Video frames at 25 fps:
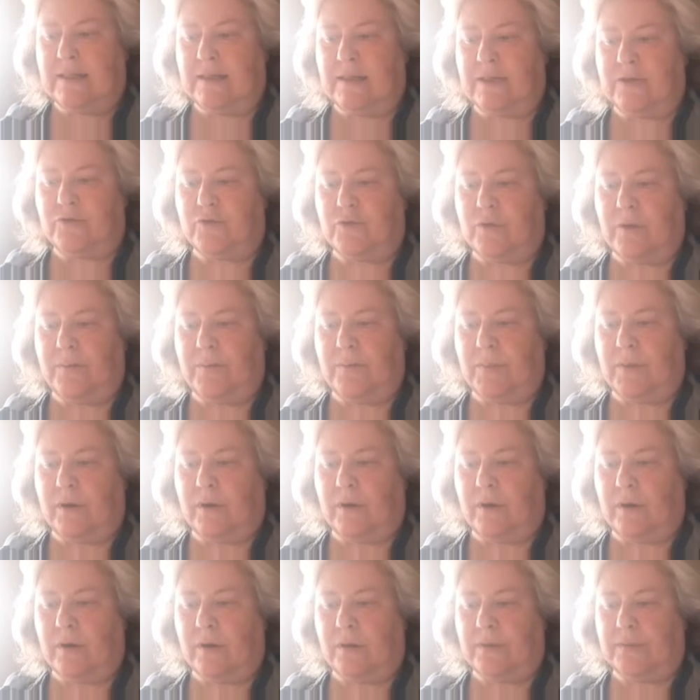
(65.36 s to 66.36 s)
the trump
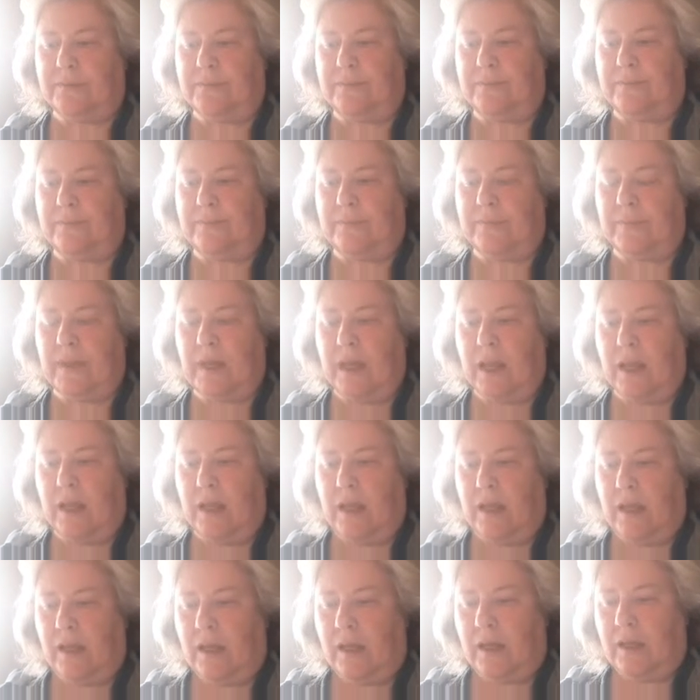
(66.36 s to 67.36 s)
card
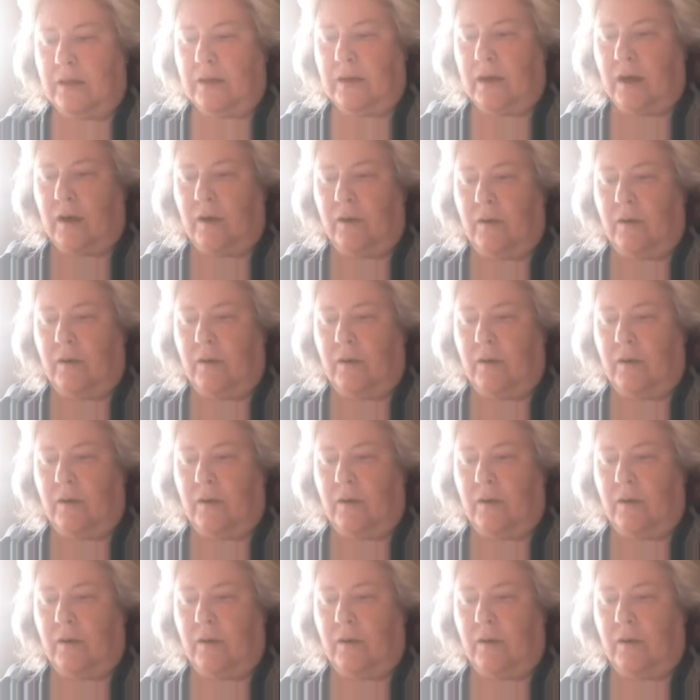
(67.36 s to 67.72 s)
not